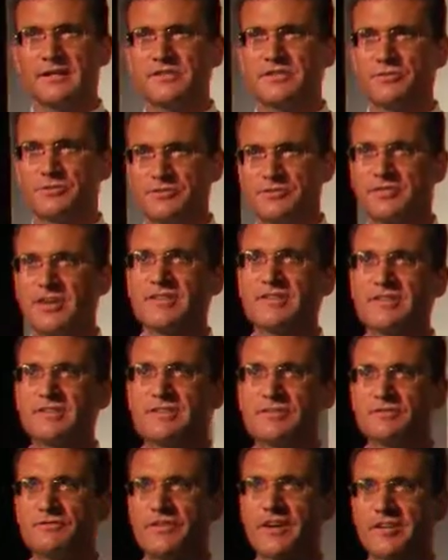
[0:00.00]
To address
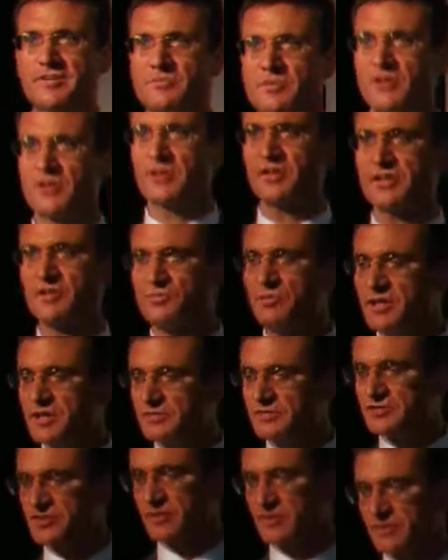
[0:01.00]
disinfectability,
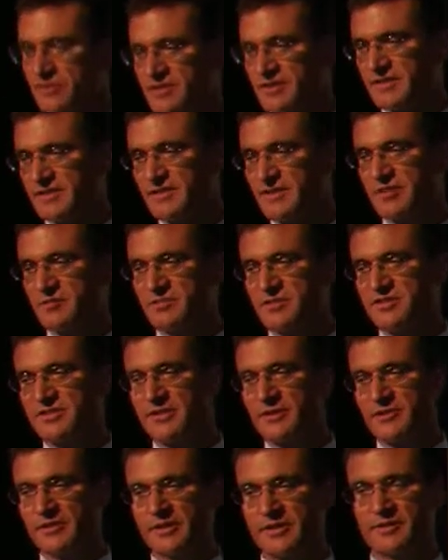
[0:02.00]
we've chosen a set of
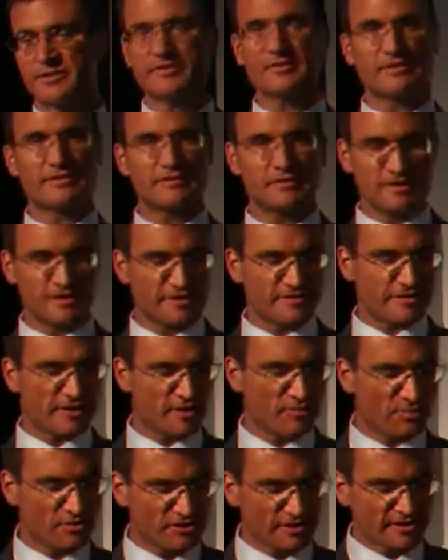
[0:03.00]
materials. An
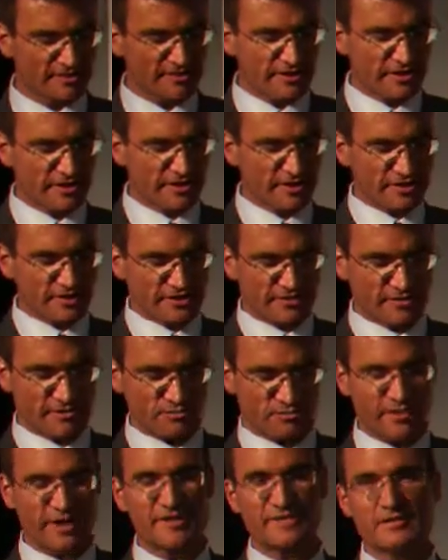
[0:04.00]
example is the
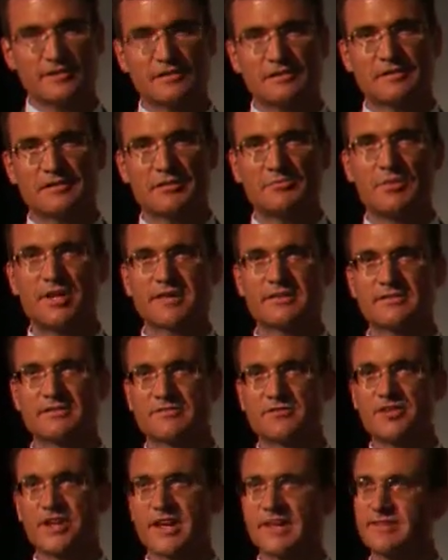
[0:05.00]
resin that makes
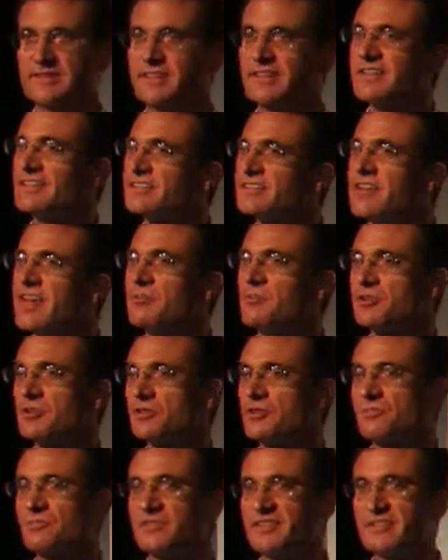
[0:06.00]
the chassis
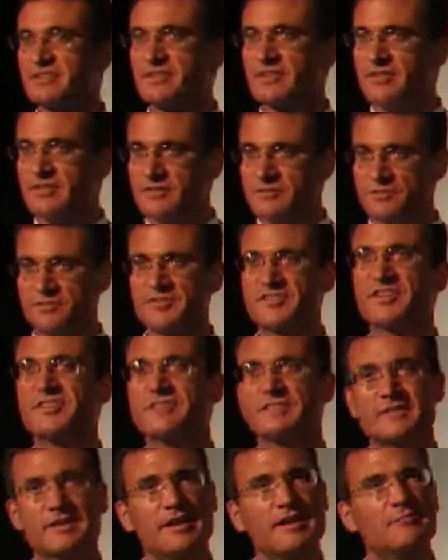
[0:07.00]
is
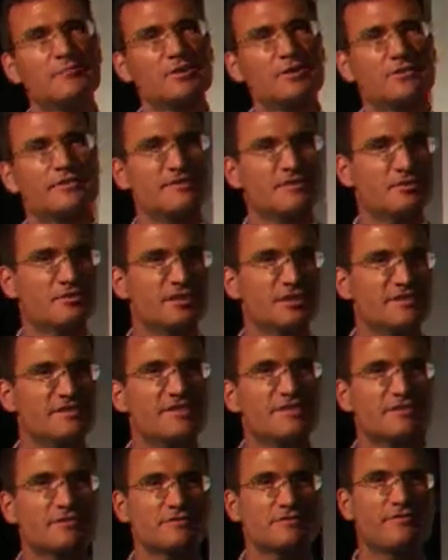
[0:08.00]
resistant to chemicals, so you can
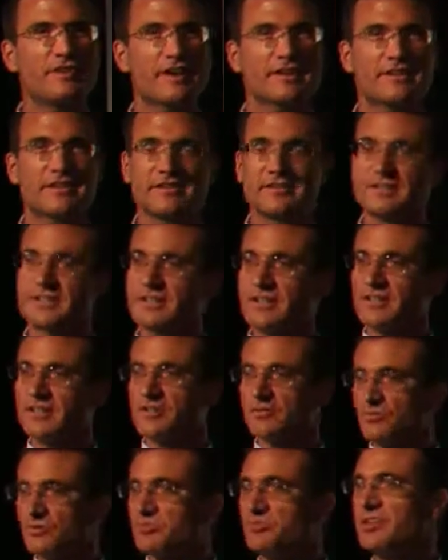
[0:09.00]
disinfect it
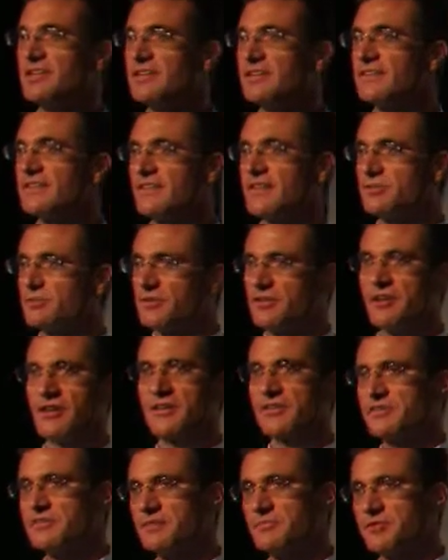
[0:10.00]
repeatedly with
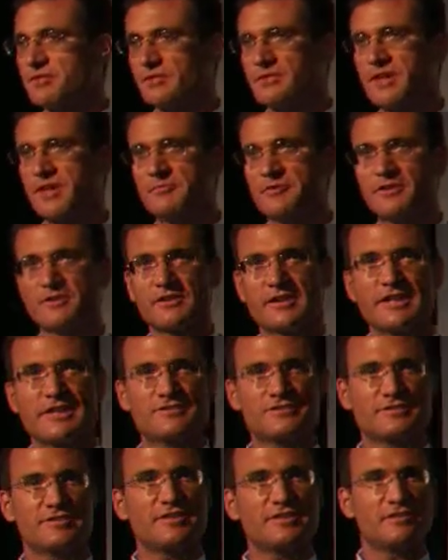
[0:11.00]
all the typical chemical
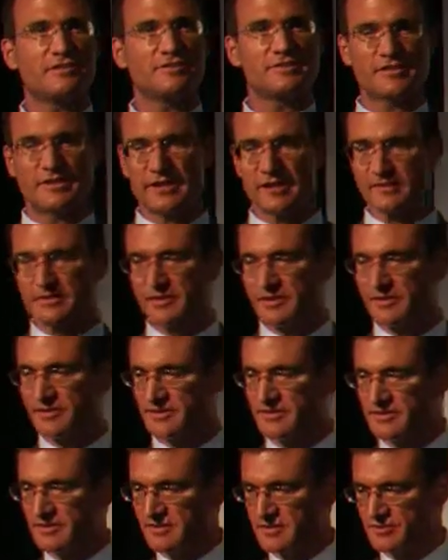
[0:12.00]
agents used in a healthcare
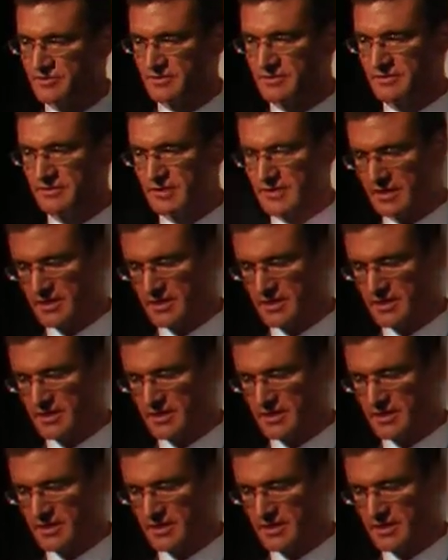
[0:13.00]
institution.